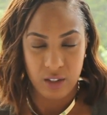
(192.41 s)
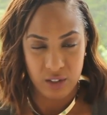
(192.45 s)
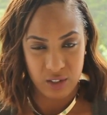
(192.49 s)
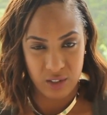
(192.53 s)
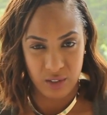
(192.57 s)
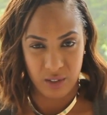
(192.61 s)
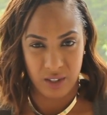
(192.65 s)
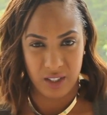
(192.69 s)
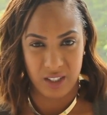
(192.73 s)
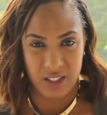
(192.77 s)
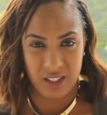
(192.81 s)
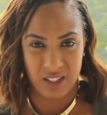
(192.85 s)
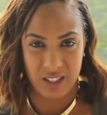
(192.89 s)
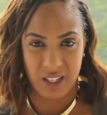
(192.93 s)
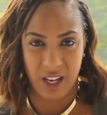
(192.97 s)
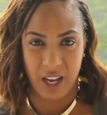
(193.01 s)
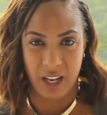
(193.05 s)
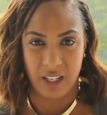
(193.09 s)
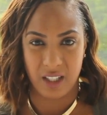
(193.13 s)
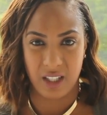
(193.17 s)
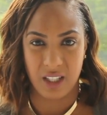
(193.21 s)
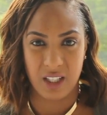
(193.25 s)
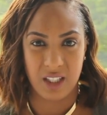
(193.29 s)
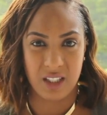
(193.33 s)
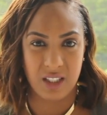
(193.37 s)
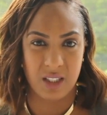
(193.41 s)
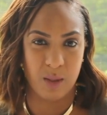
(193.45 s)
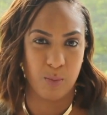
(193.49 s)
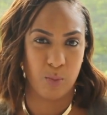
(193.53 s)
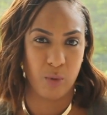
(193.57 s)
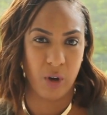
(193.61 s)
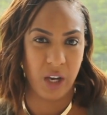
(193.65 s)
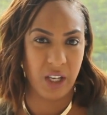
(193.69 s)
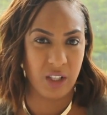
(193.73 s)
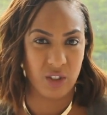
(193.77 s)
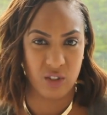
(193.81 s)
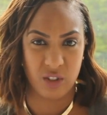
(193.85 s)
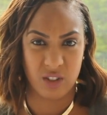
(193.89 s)
Do you understand? And is the
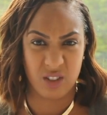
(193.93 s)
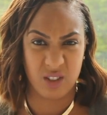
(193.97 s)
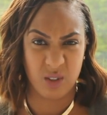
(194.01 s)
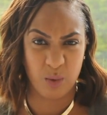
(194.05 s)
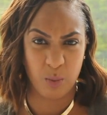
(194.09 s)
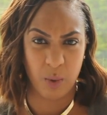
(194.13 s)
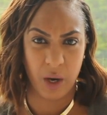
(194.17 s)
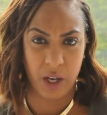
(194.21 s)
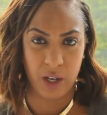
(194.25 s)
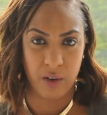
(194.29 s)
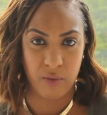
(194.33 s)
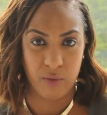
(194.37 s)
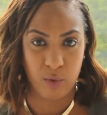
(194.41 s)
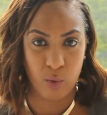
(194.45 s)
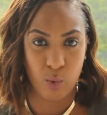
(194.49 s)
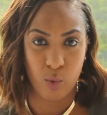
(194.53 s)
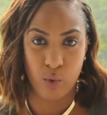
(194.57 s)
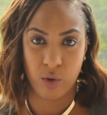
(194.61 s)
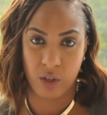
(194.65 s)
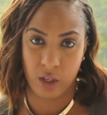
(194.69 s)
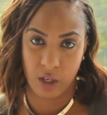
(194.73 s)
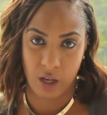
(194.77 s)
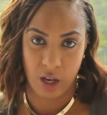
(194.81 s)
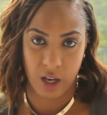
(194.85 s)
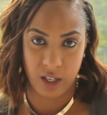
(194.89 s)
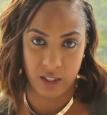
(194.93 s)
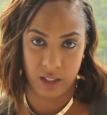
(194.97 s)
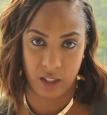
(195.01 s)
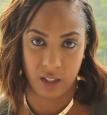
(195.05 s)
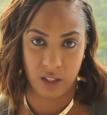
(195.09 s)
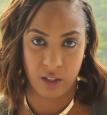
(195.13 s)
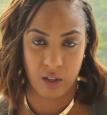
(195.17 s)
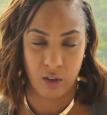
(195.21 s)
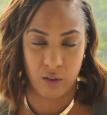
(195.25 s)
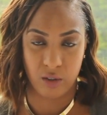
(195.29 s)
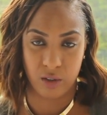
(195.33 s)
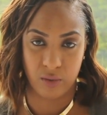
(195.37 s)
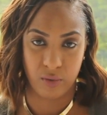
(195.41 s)
brain just a way of
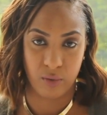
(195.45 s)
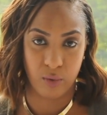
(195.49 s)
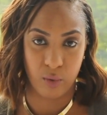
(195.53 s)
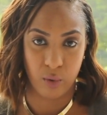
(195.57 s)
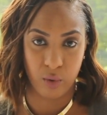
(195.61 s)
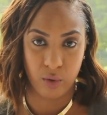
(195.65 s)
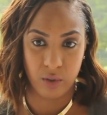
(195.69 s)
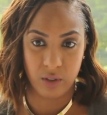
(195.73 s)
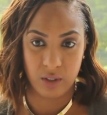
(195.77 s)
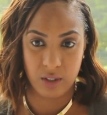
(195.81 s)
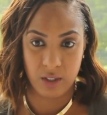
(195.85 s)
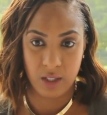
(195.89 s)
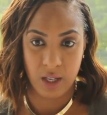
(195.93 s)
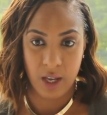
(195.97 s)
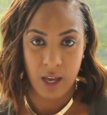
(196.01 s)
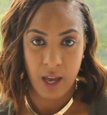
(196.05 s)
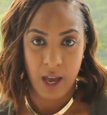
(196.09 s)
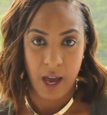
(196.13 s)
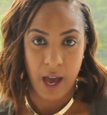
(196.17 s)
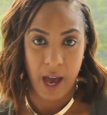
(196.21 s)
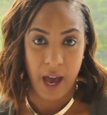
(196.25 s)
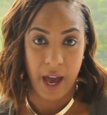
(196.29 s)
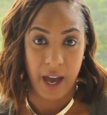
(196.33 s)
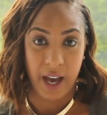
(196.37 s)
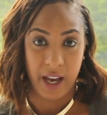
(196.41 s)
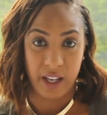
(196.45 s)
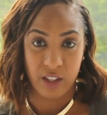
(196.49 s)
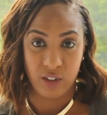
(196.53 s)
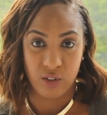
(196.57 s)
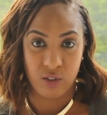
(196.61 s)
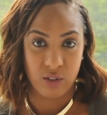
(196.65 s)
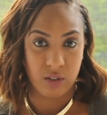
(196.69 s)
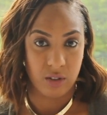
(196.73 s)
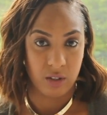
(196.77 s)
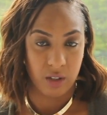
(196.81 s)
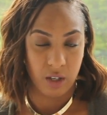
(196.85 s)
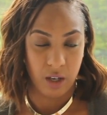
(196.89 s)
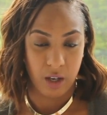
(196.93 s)
organising those thoughts
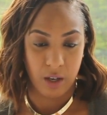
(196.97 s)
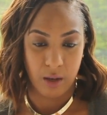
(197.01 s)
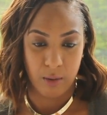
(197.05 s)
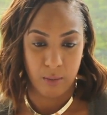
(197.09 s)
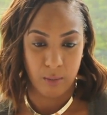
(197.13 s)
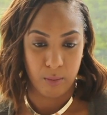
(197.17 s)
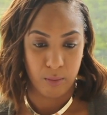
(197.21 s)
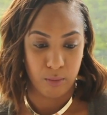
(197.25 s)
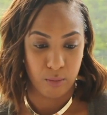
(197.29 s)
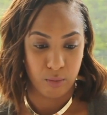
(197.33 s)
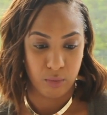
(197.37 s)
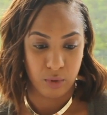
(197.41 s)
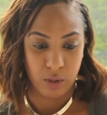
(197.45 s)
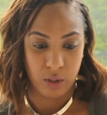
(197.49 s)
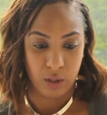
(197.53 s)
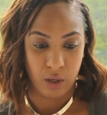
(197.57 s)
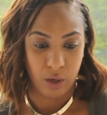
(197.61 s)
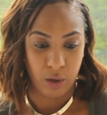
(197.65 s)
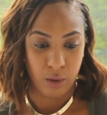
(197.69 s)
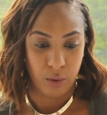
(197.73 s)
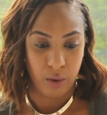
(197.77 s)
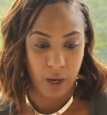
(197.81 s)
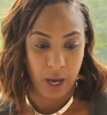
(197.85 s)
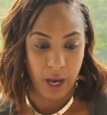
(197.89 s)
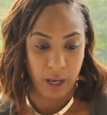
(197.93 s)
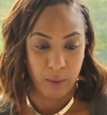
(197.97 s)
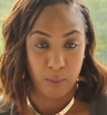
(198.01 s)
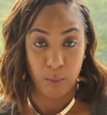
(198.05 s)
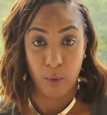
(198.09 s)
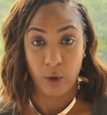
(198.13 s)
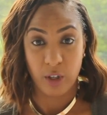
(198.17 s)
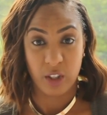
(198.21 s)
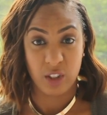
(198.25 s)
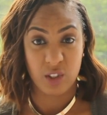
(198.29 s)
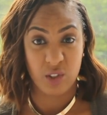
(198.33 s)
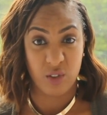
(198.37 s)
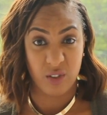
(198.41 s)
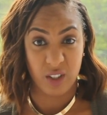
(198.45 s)
and and
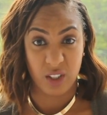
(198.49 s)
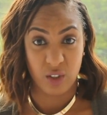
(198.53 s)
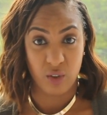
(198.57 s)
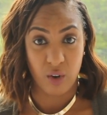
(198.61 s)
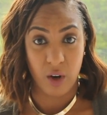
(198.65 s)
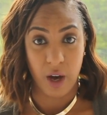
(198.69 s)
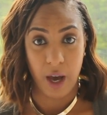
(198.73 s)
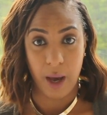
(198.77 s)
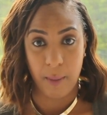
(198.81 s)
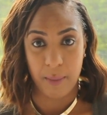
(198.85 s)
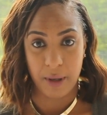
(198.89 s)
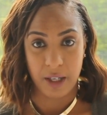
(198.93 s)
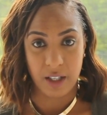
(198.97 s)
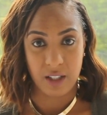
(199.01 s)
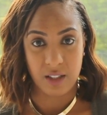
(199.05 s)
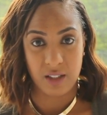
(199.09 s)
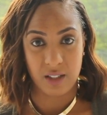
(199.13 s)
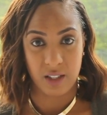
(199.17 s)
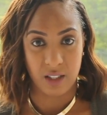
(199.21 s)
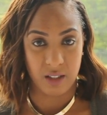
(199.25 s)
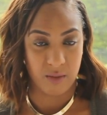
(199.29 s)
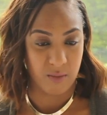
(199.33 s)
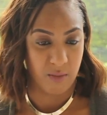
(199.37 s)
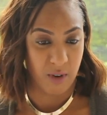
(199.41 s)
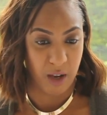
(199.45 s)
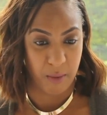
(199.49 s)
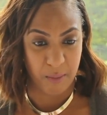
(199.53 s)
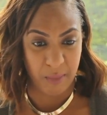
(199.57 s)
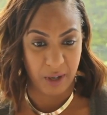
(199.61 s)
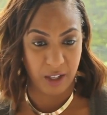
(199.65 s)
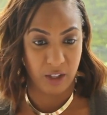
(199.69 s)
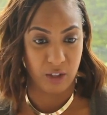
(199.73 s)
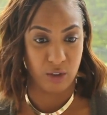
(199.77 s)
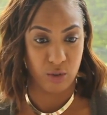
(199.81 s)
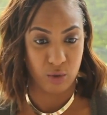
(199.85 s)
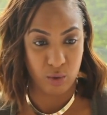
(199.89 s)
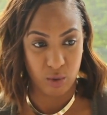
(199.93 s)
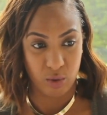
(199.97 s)
monitoring your habits and
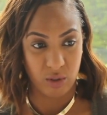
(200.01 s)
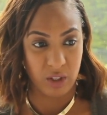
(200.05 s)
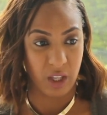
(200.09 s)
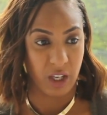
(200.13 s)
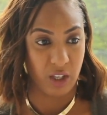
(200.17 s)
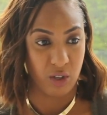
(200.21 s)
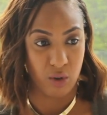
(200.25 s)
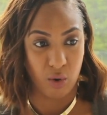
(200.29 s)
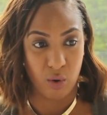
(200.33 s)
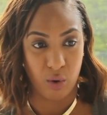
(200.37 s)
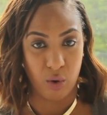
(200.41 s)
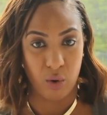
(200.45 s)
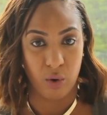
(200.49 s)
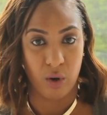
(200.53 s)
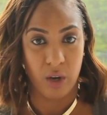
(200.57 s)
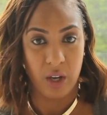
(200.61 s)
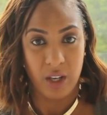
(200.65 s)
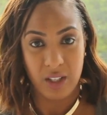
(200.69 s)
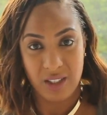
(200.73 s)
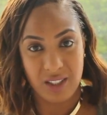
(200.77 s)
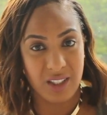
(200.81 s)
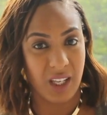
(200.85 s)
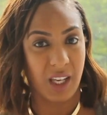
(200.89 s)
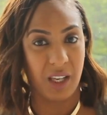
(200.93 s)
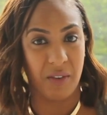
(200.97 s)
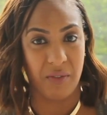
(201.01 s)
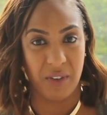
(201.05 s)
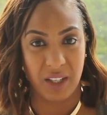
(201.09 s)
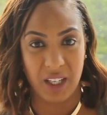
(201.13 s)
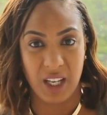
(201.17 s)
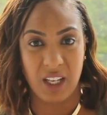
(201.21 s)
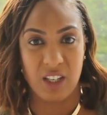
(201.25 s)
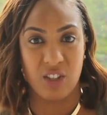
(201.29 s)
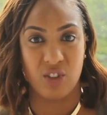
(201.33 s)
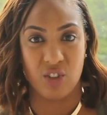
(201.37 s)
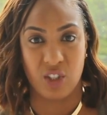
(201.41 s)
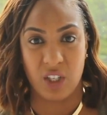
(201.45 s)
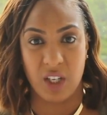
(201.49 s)
making sure that you're saving
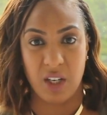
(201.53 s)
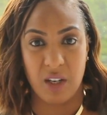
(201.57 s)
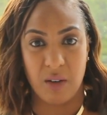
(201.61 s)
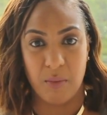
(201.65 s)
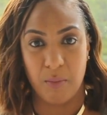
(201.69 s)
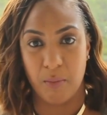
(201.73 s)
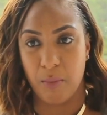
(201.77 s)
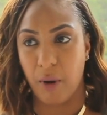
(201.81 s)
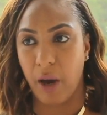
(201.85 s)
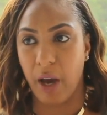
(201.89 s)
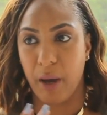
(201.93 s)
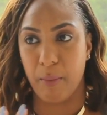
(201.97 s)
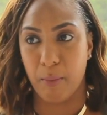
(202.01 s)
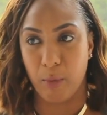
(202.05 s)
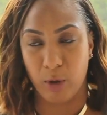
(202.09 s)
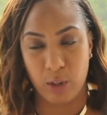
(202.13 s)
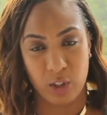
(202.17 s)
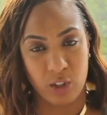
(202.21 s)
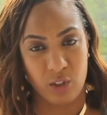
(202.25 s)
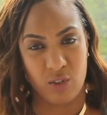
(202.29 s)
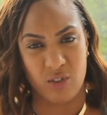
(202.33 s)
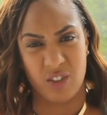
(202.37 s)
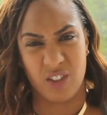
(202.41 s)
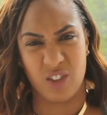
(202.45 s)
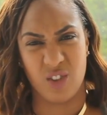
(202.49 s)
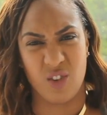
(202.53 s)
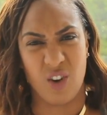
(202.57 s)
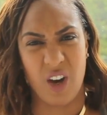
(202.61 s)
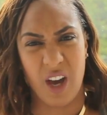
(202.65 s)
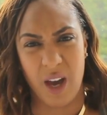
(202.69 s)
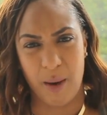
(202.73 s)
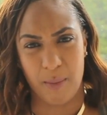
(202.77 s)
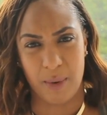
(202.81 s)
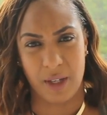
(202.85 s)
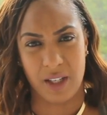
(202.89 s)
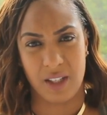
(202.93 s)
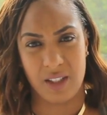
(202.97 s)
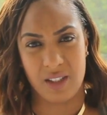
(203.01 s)
energy by monitoring your
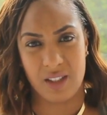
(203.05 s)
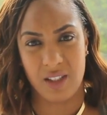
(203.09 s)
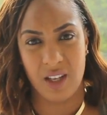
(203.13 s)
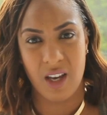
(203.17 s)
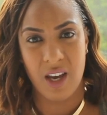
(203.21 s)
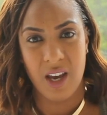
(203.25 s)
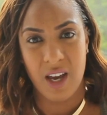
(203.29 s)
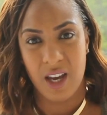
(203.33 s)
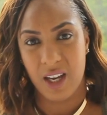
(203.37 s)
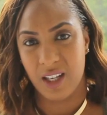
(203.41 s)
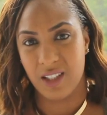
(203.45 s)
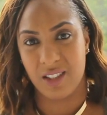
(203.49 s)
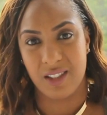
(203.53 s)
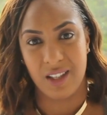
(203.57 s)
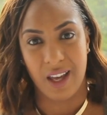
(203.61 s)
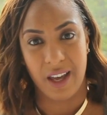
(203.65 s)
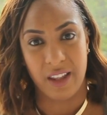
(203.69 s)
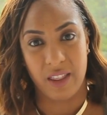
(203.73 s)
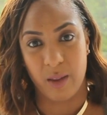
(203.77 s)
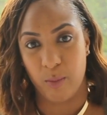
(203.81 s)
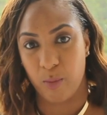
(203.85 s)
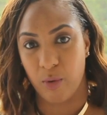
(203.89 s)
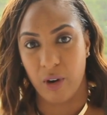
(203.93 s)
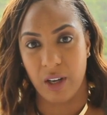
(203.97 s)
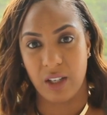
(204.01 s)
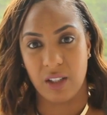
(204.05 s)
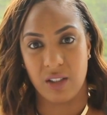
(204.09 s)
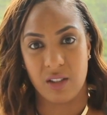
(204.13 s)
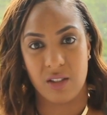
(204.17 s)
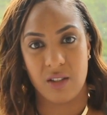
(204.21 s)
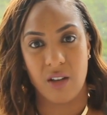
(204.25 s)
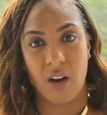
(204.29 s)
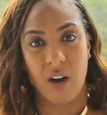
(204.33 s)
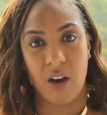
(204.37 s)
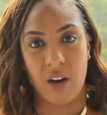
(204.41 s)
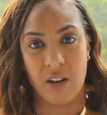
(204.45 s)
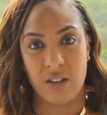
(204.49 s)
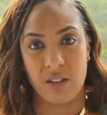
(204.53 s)
habits? Is that the brain's
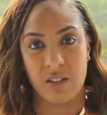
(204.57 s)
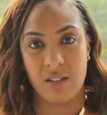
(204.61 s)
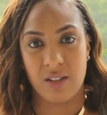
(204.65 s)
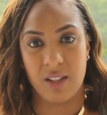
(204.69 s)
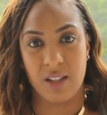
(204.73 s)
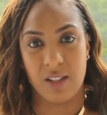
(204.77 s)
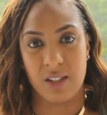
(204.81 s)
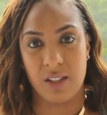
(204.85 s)
task?